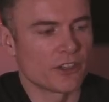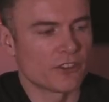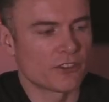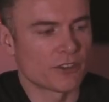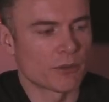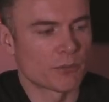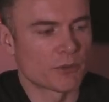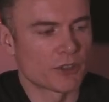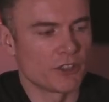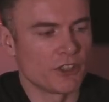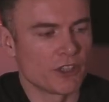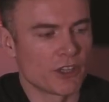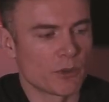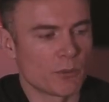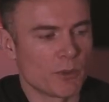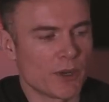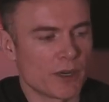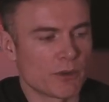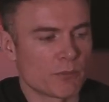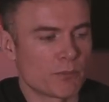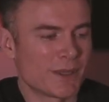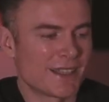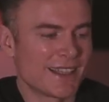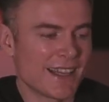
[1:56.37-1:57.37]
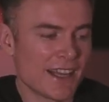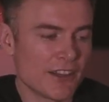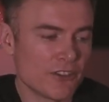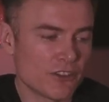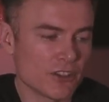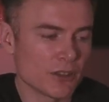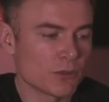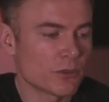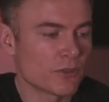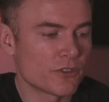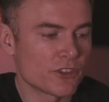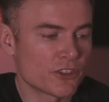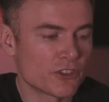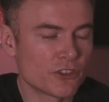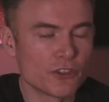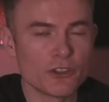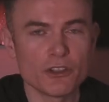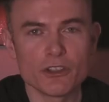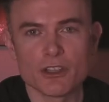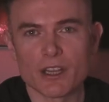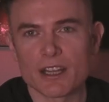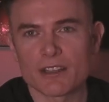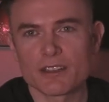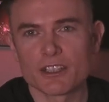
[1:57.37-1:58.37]
It's something you could wear potentially with a
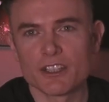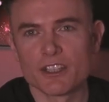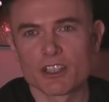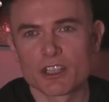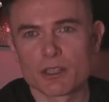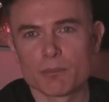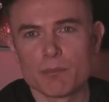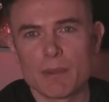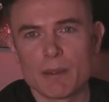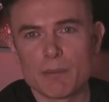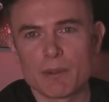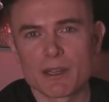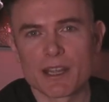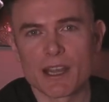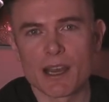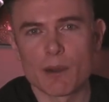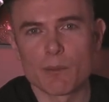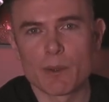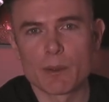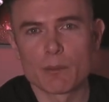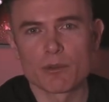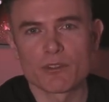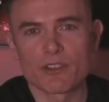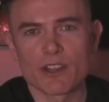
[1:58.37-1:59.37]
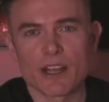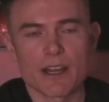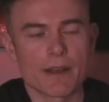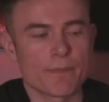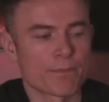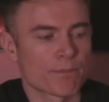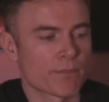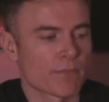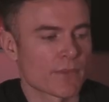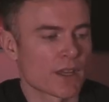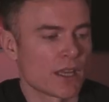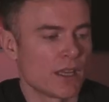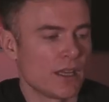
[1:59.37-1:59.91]
suit. I think you can maybe get away with that.